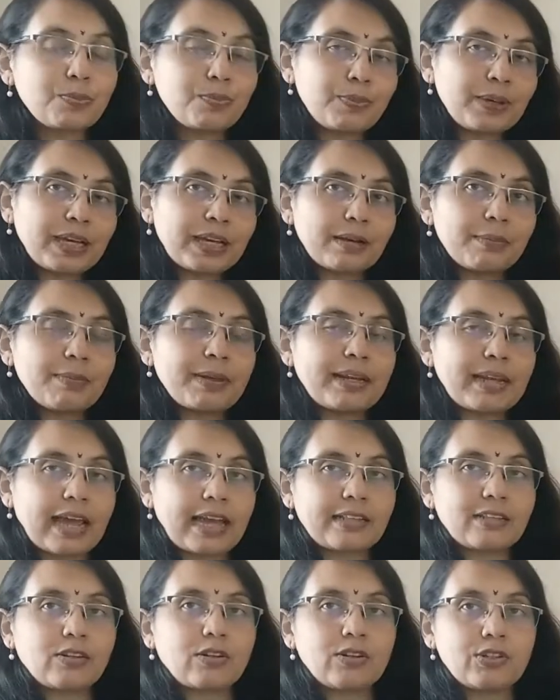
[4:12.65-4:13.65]
pick up an
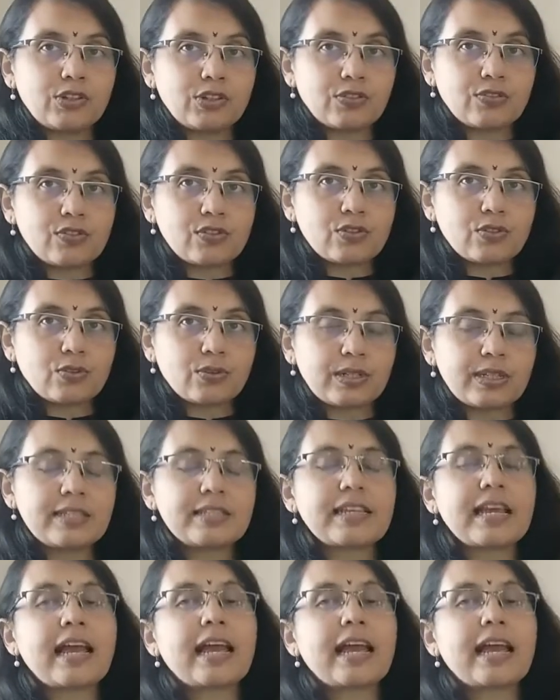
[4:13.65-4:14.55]
anthology of stories,